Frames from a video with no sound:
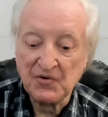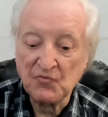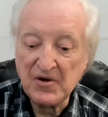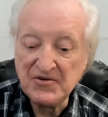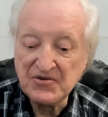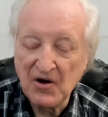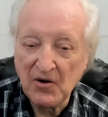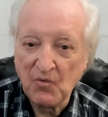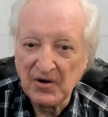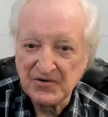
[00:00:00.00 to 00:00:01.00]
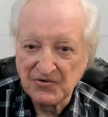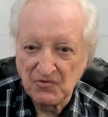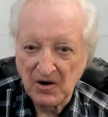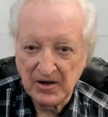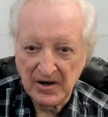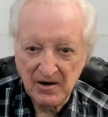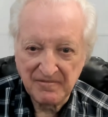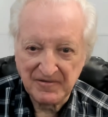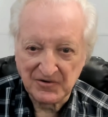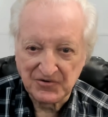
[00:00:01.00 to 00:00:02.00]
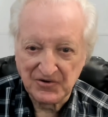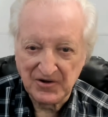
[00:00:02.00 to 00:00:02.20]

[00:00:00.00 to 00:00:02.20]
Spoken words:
the reason I wanted to run an air filter